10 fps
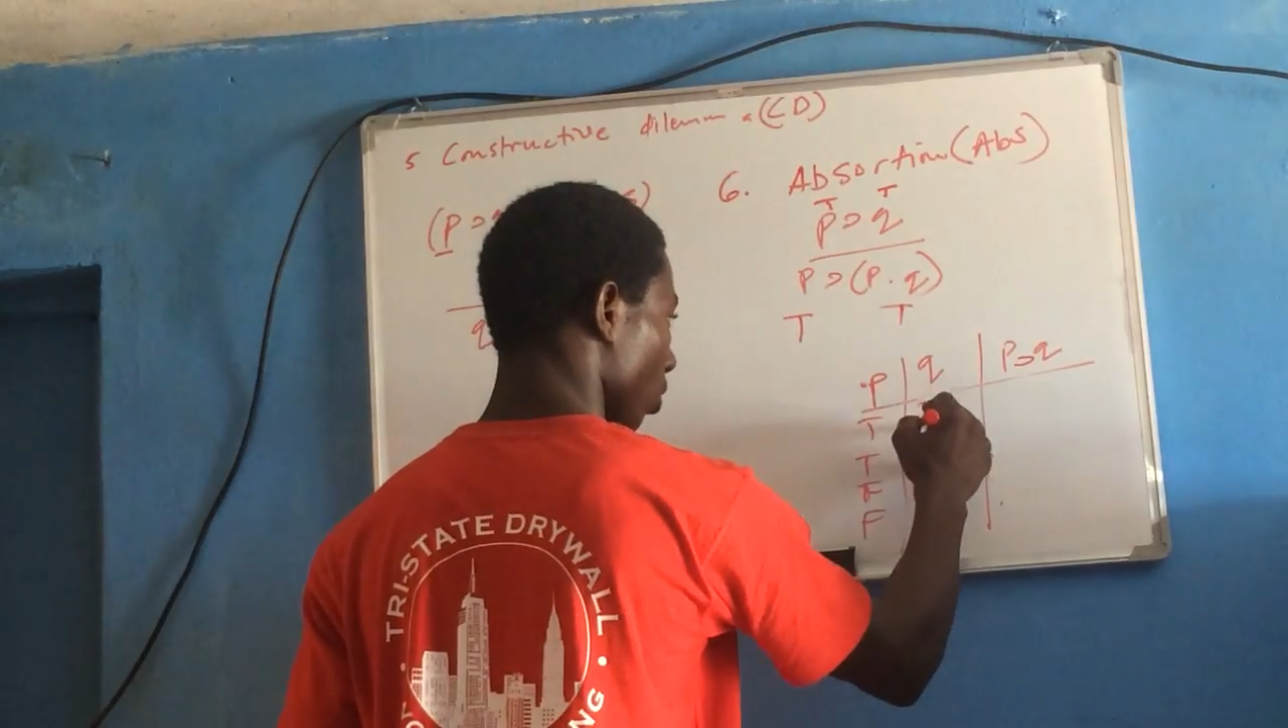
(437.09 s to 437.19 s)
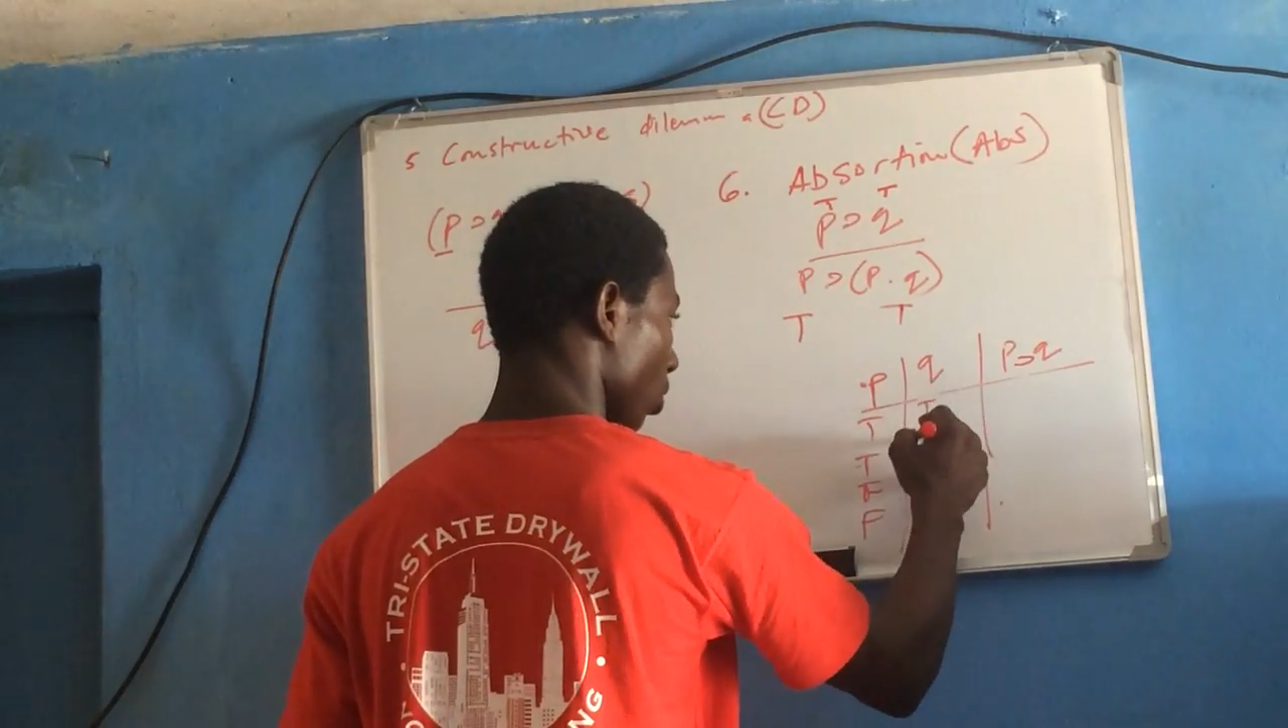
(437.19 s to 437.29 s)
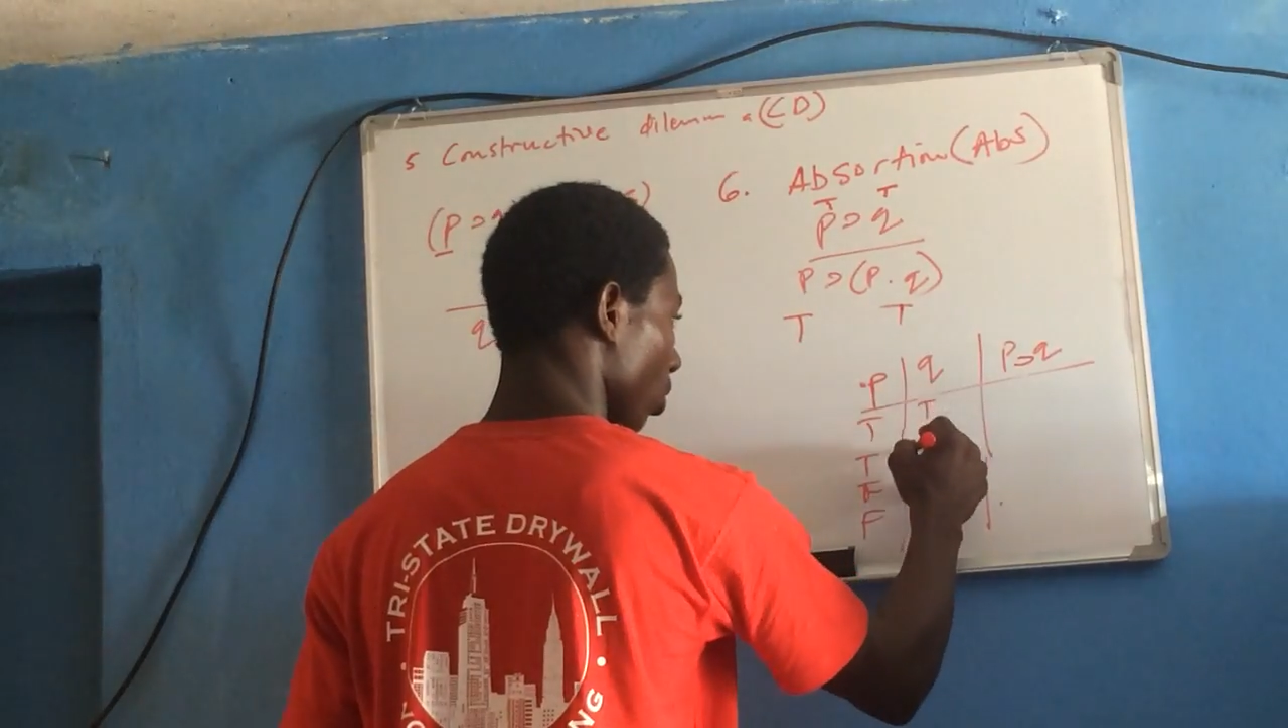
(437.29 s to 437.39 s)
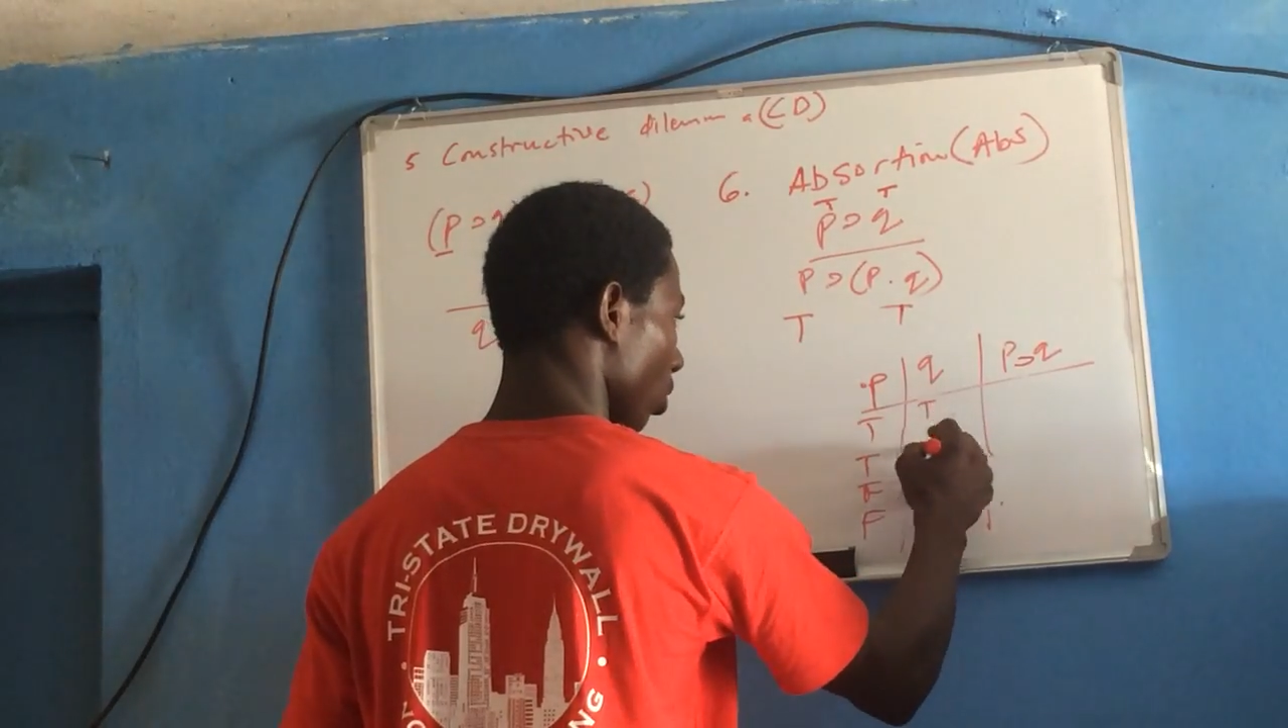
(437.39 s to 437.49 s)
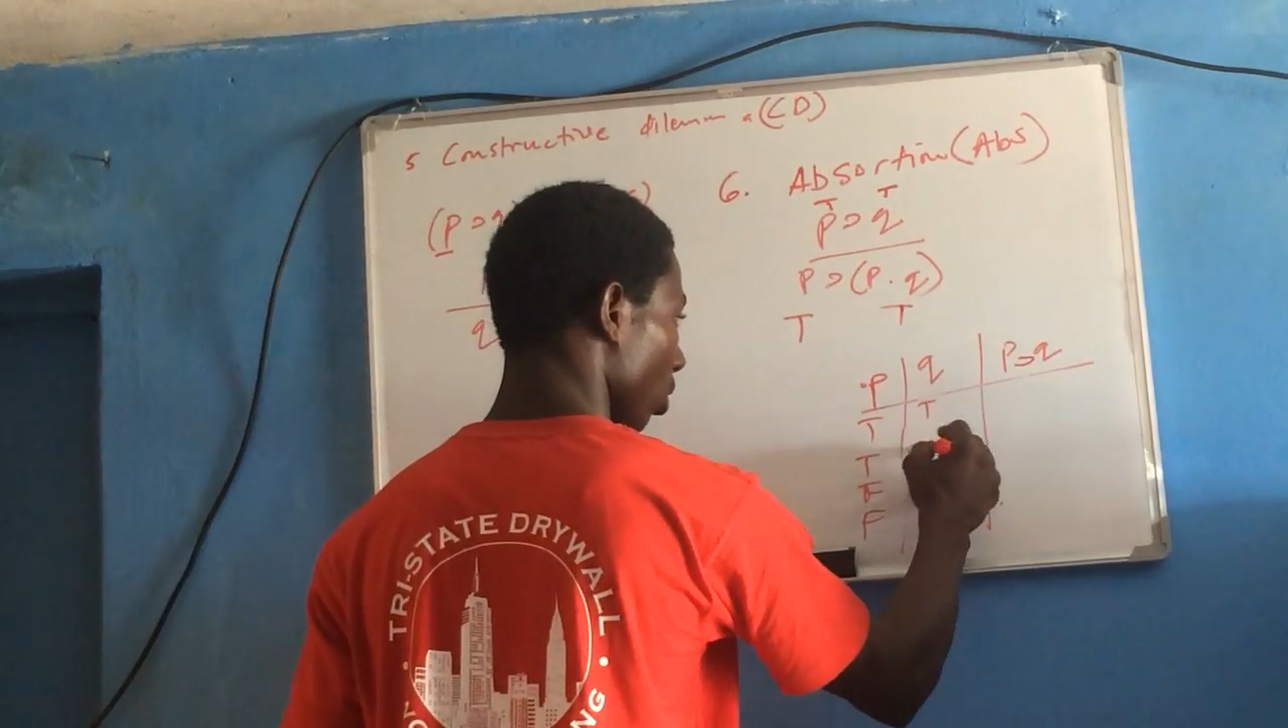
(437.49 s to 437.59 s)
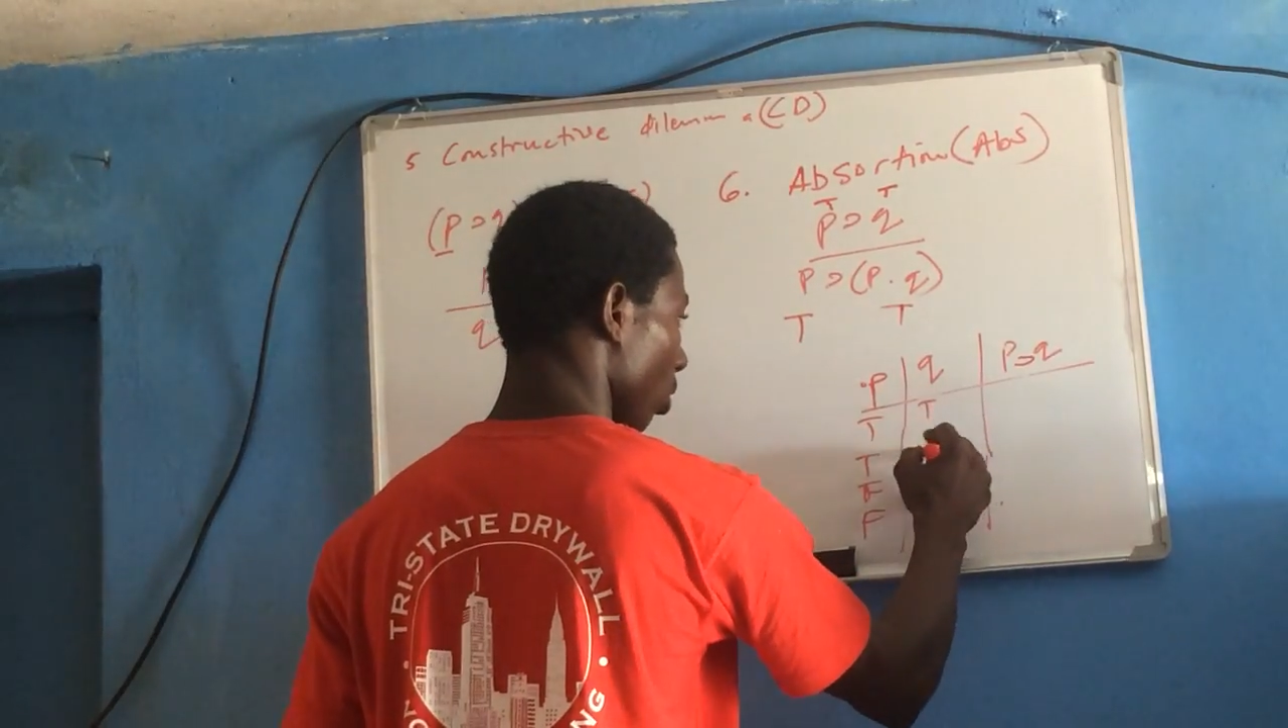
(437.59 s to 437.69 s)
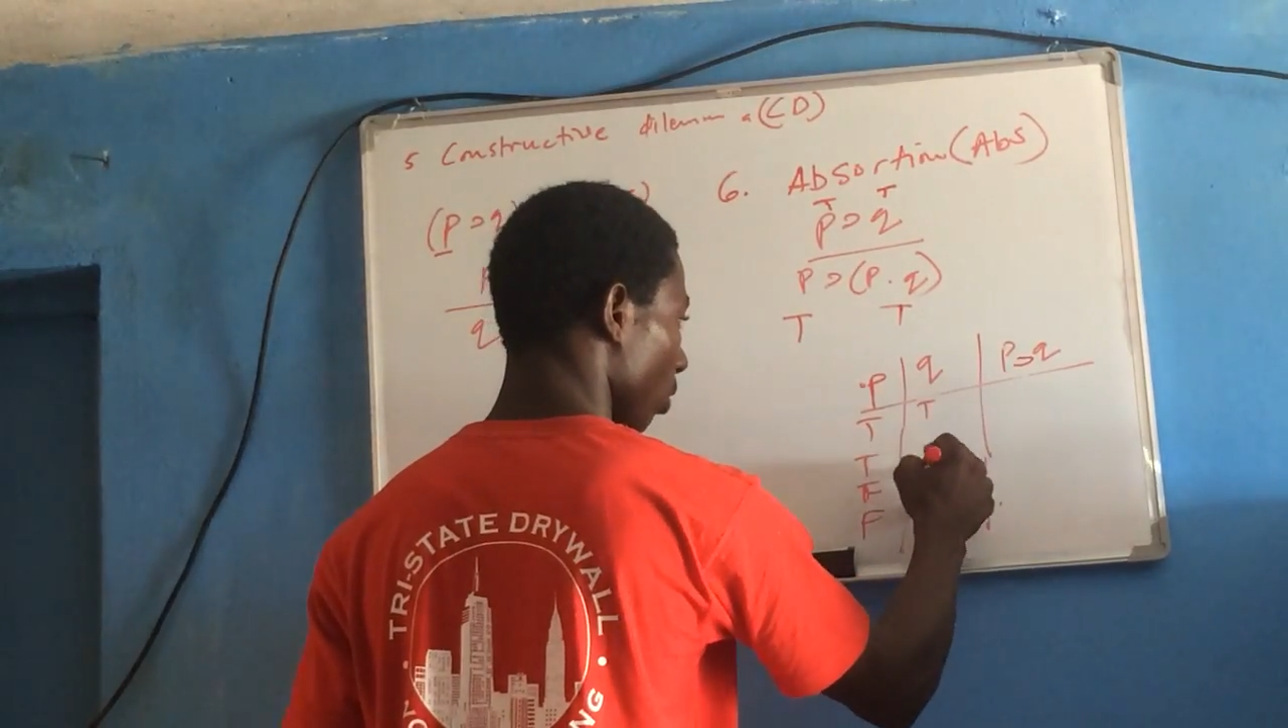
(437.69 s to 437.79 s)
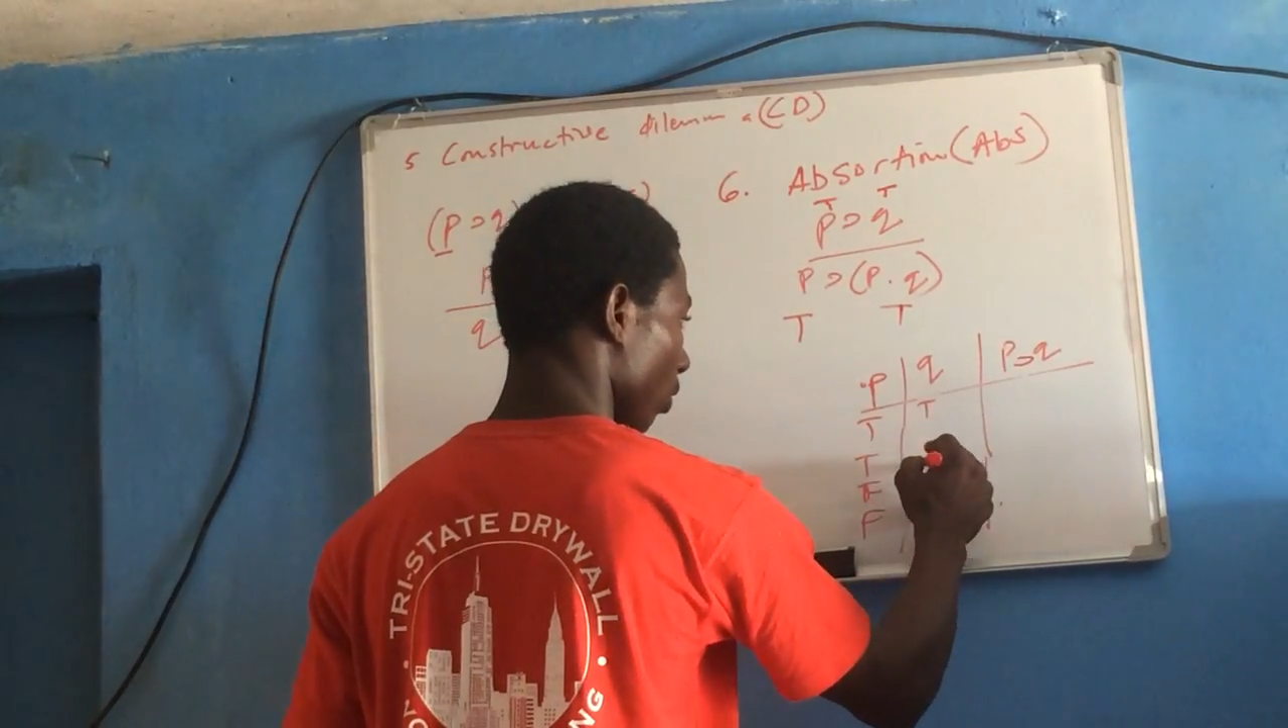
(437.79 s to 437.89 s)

true,